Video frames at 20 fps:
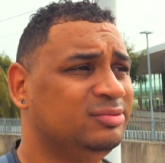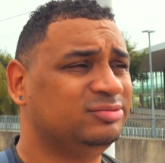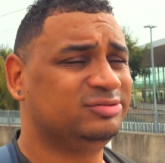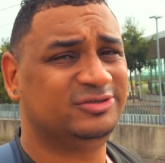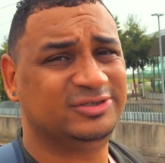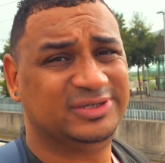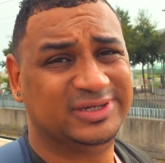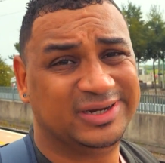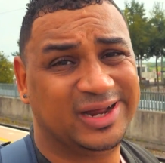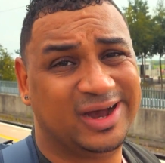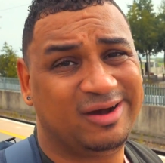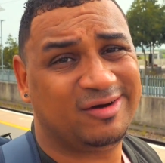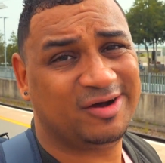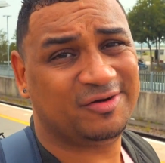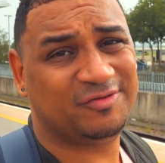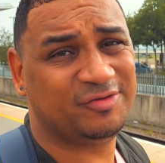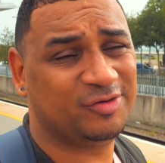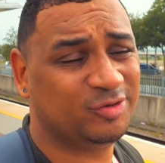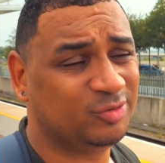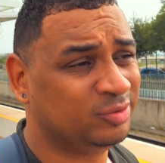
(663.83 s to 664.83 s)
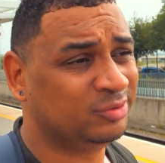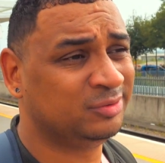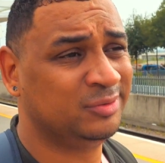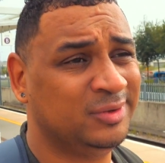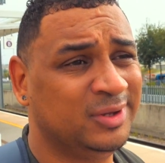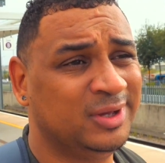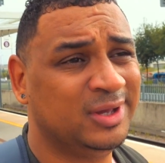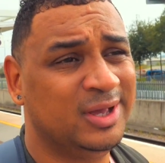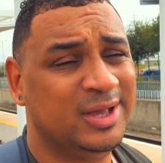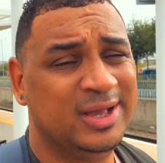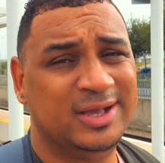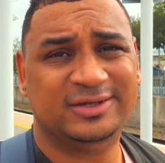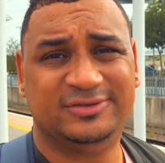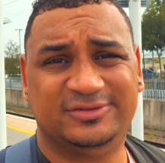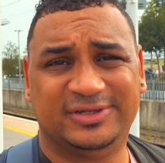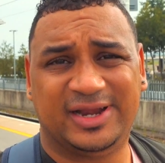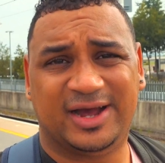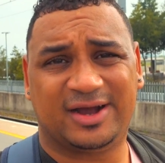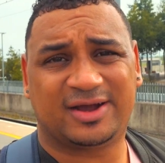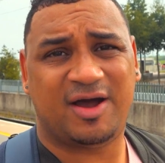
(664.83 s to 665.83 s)
seeing how I feel,
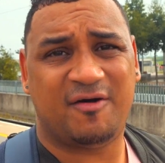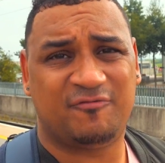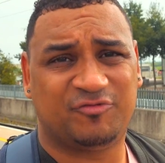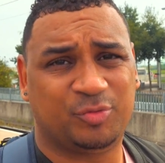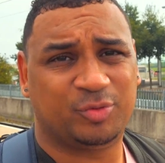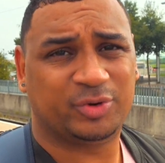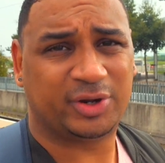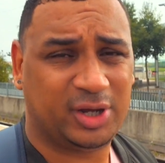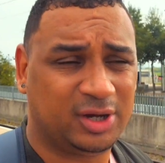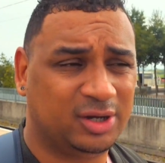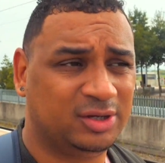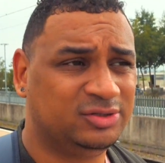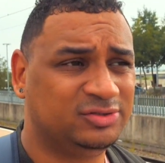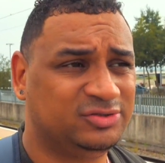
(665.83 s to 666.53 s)
seeing how comfortable they are.